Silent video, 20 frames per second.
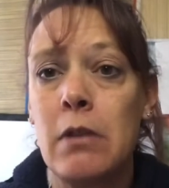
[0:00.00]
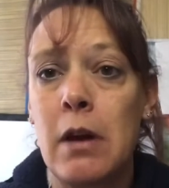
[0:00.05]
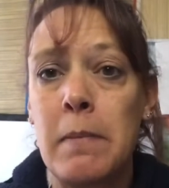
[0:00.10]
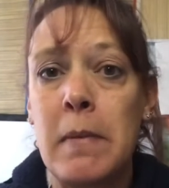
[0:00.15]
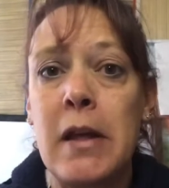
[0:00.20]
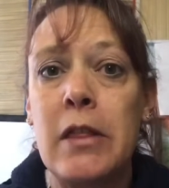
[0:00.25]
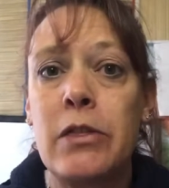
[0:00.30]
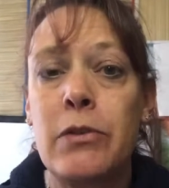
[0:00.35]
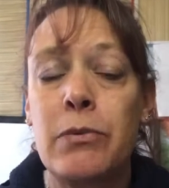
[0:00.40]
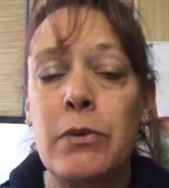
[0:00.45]
I
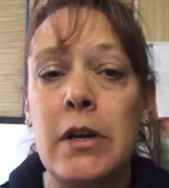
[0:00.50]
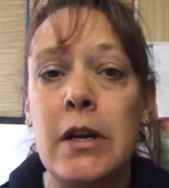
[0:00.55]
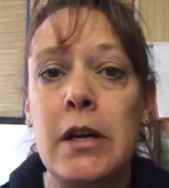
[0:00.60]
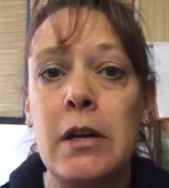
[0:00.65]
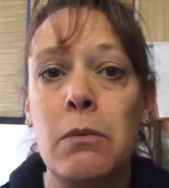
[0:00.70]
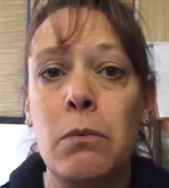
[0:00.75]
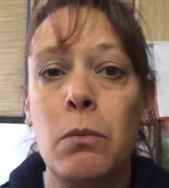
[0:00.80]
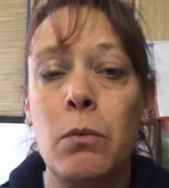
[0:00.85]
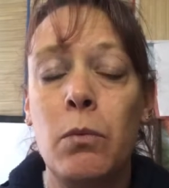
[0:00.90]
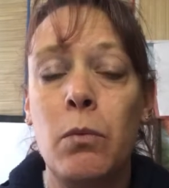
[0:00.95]
made 3,
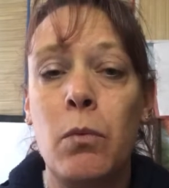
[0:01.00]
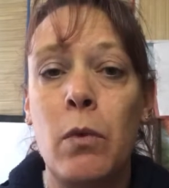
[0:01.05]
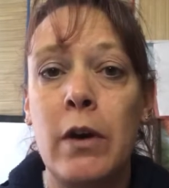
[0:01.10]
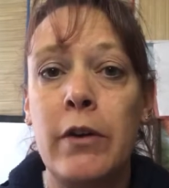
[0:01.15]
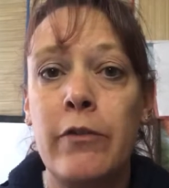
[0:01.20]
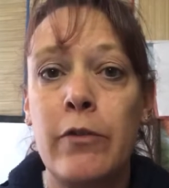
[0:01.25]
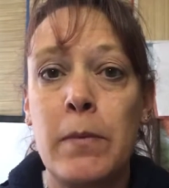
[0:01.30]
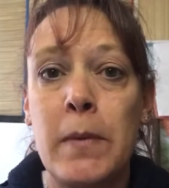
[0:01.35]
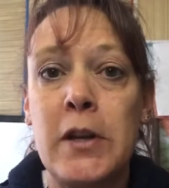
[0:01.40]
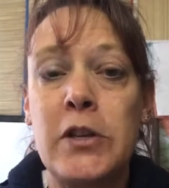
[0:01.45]

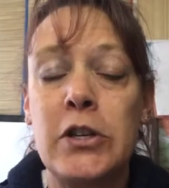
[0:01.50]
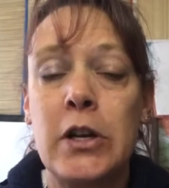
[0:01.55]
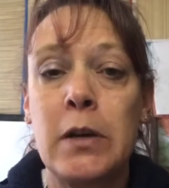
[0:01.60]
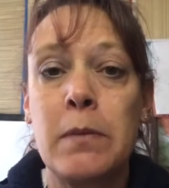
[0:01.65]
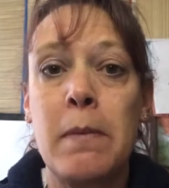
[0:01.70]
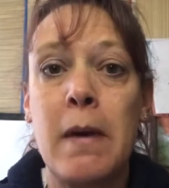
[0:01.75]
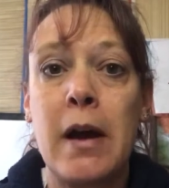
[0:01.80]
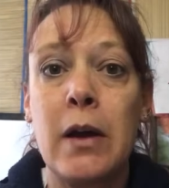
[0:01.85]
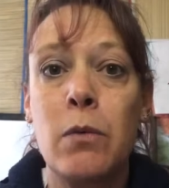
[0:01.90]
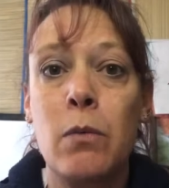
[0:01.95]
one for my check
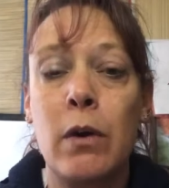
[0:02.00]
bag,